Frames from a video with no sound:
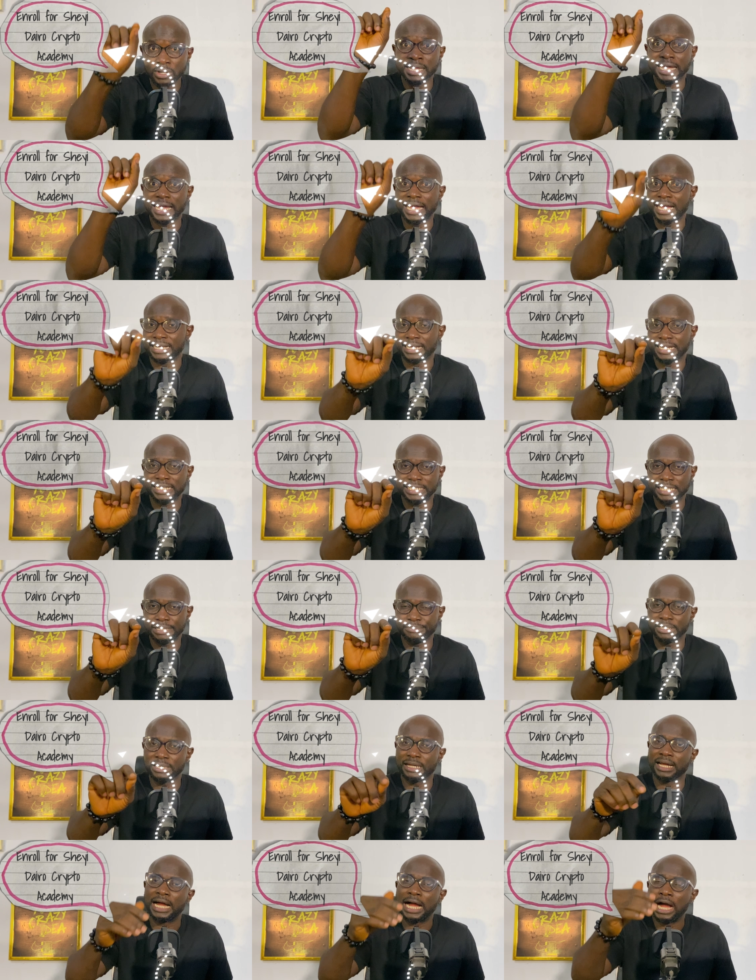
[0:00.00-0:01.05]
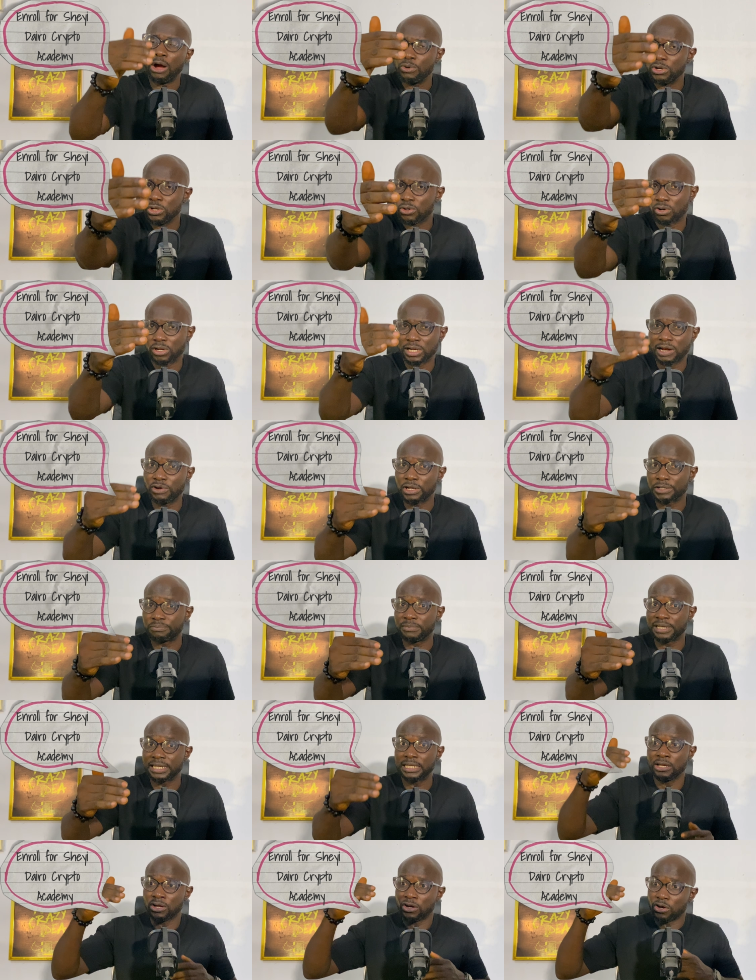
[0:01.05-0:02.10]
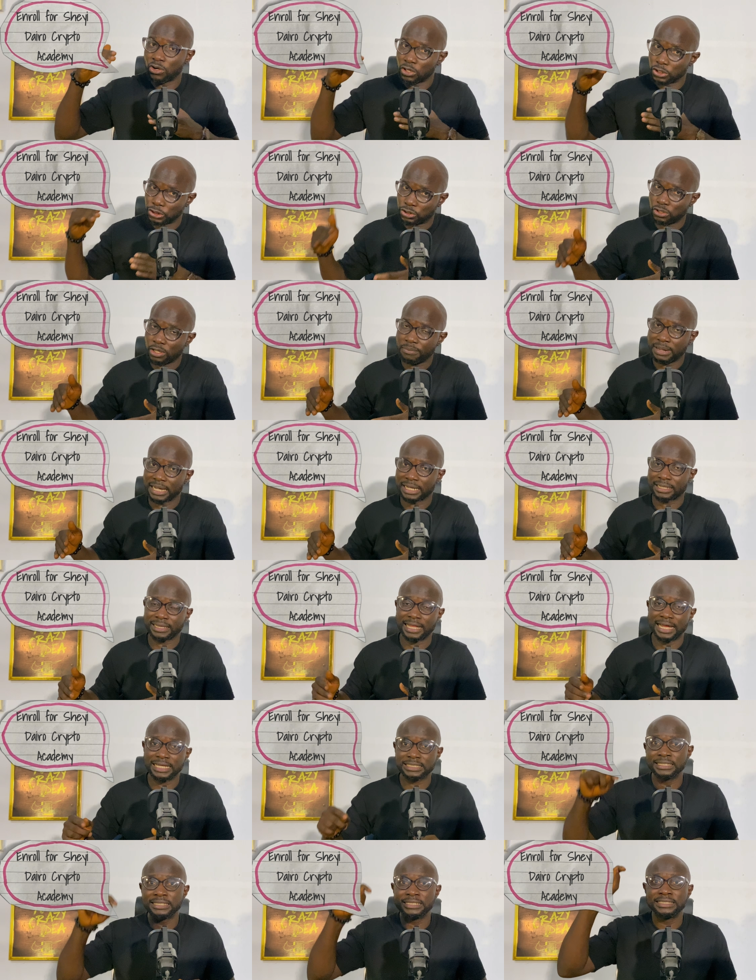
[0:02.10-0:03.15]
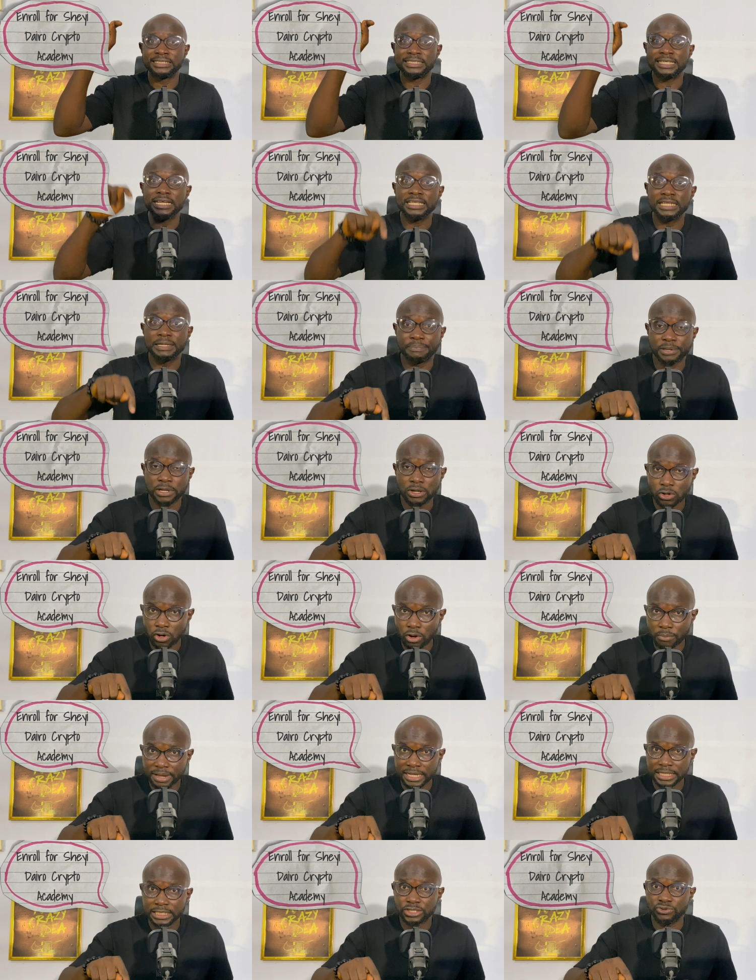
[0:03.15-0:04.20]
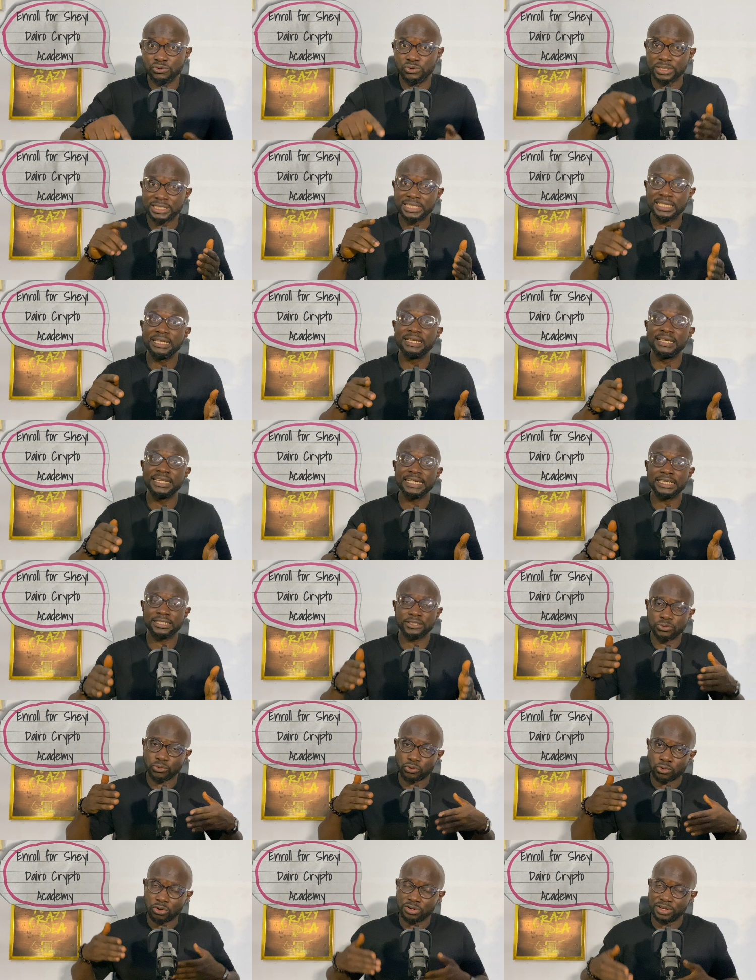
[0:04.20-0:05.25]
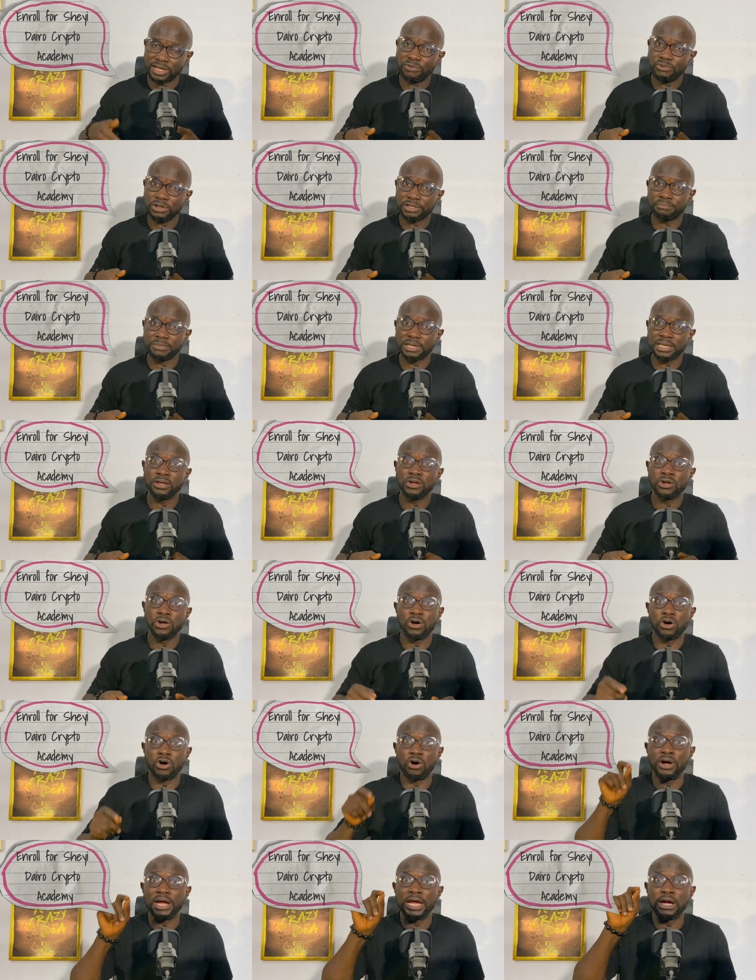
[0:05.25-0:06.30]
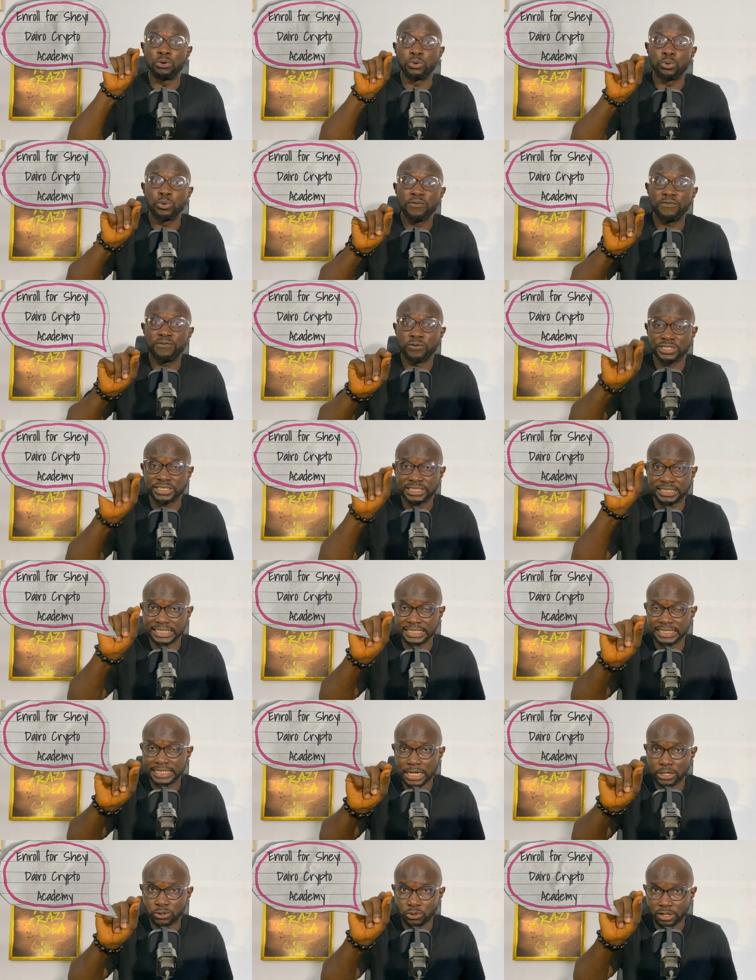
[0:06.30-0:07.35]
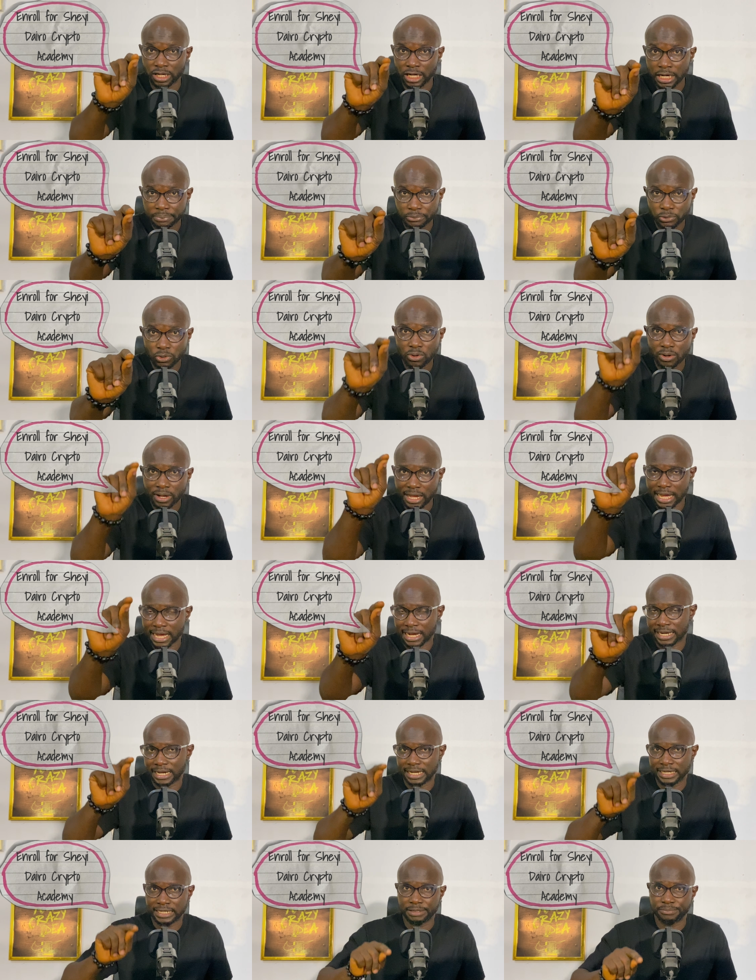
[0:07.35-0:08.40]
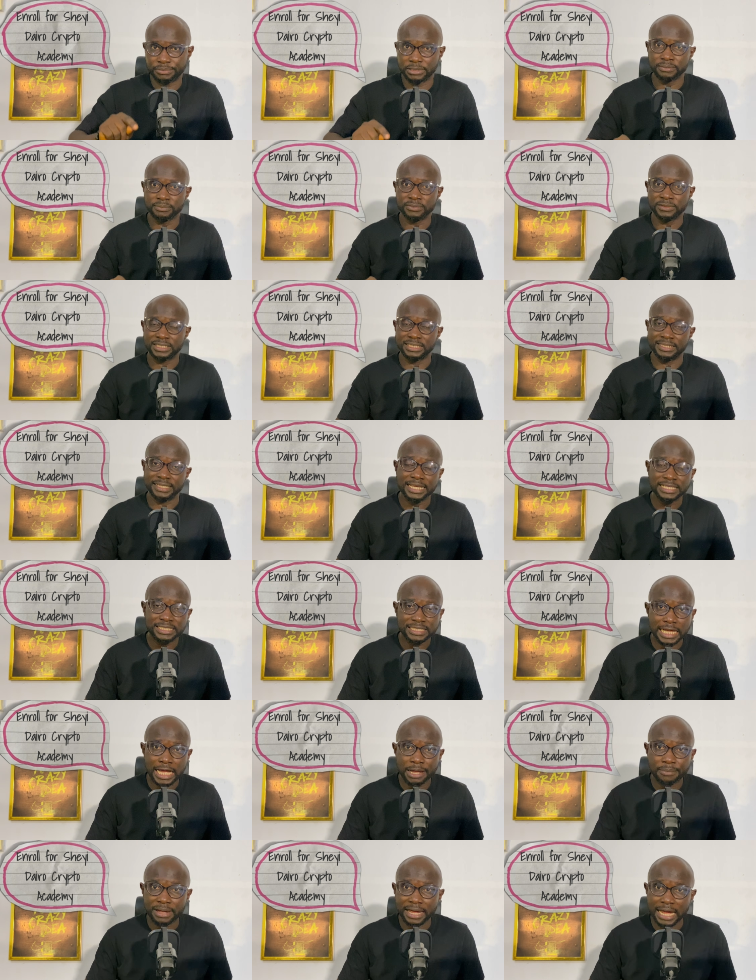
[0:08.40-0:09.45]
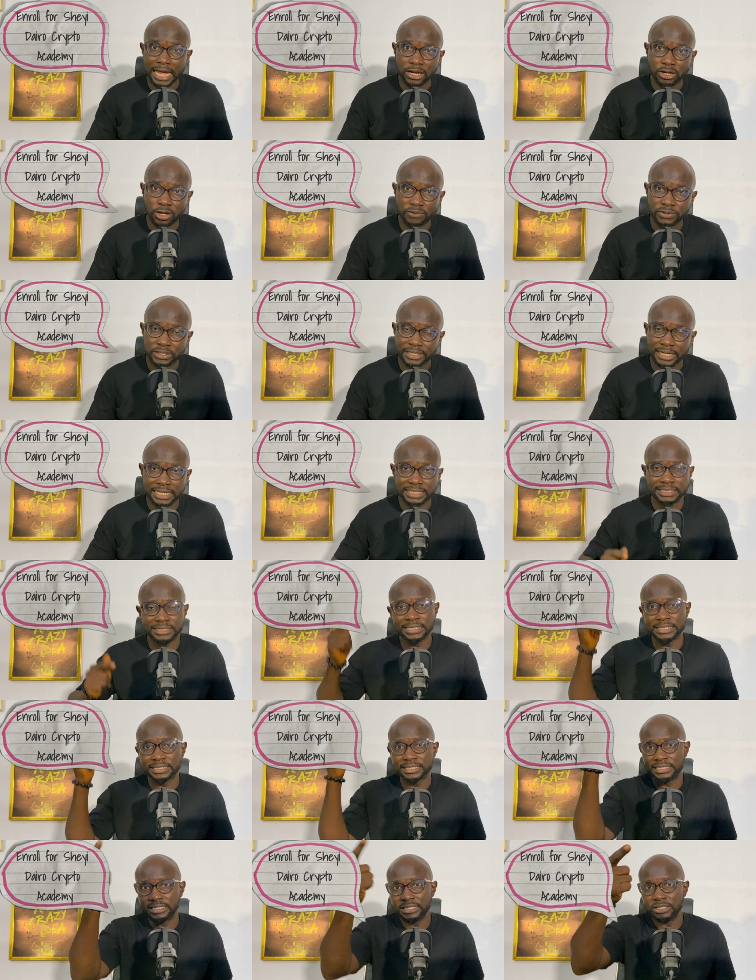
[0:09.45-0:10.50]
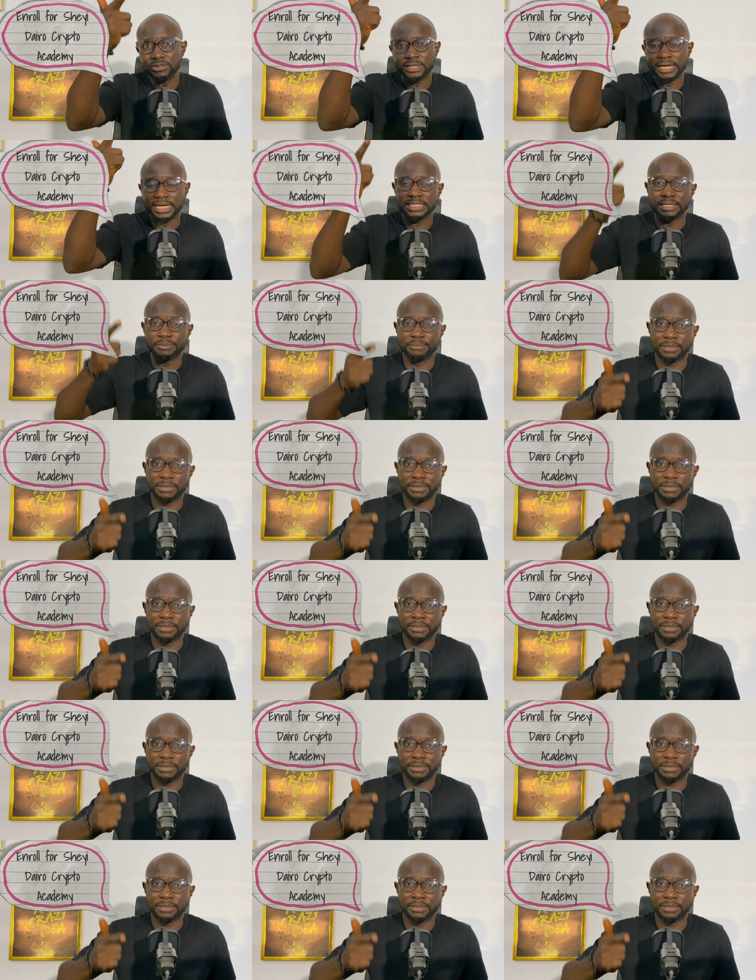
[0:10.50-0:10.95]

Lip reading: Academy. How will you connect with me or join my class? Check the pinned comment. You will see link to connect with me or enroll for Sheyi Dairo Crypto Academy. Till next time, I love you guys. See you guys in my